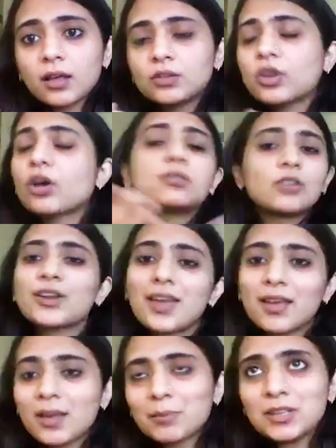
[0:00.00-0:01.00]
not not.
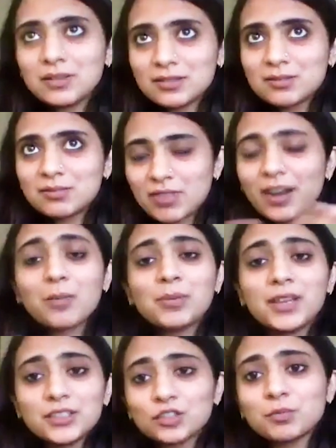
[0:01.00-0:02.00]
I mean. There are
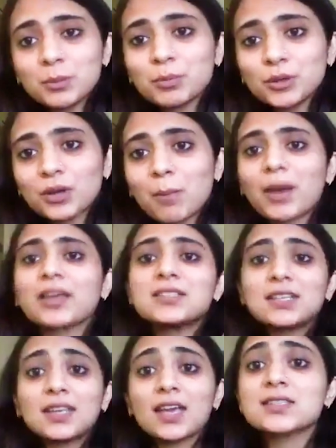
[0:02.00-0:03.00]
plenty of people who come back and
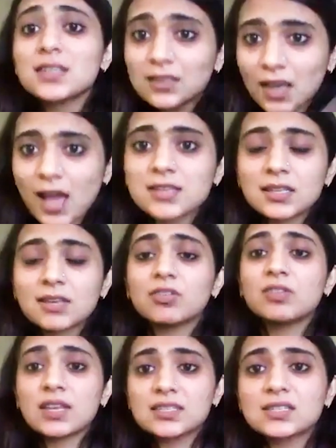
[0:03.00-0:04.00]
say, yes, India has
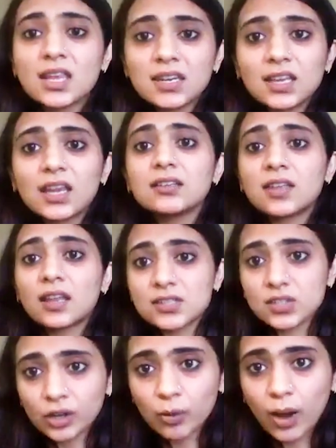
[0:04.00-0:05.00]
given necessary aid that
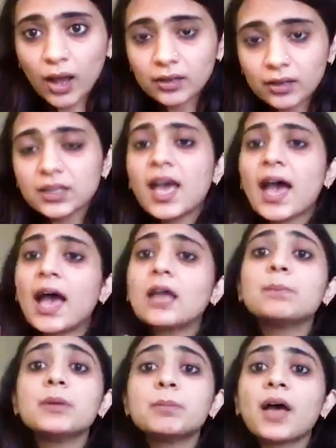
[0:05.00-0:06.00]
is required.
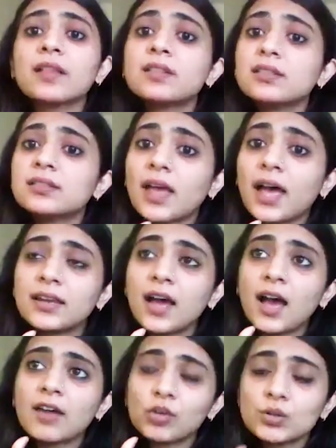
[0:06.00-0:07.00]
And people, and and
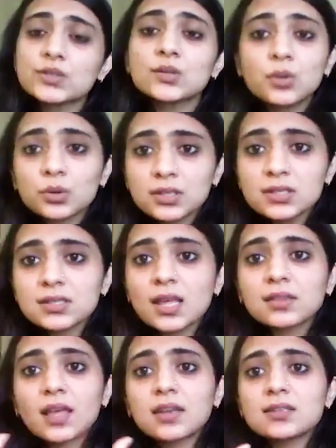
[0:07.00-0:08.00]
I've also noticed
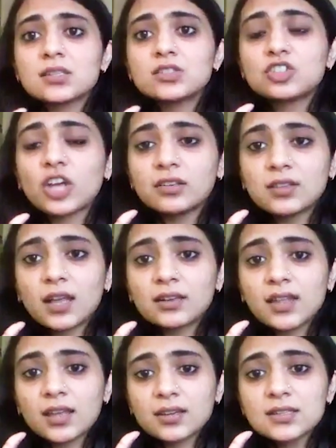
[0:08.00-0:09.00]
that there is a gen
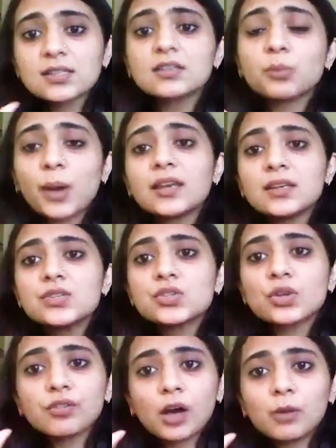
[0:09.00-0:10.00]
that there is an
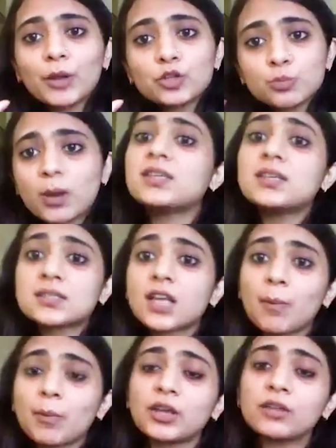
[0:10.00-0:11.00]
awareness of how much money is
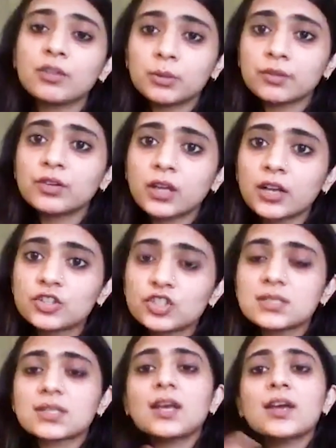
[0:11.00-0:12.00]
coming in from different
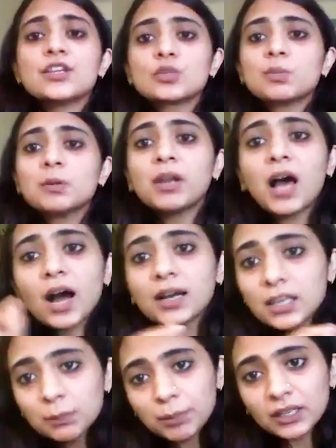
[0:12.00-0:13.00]
countries. So people
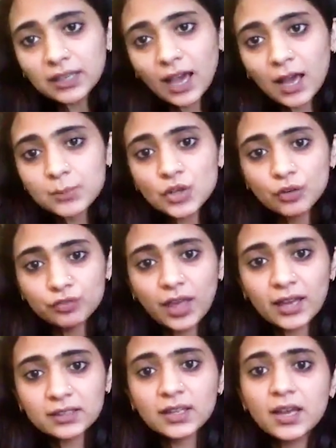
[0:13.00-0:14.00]
are keeping tabs of
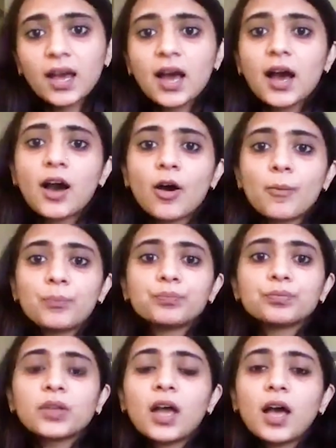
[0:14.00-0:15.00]
that.
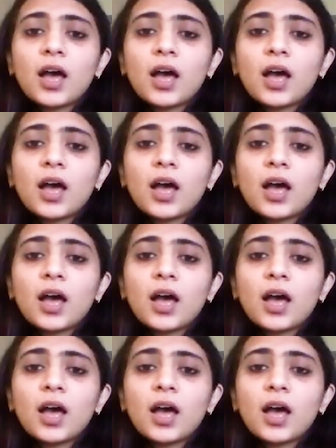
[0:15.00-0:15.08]
Um,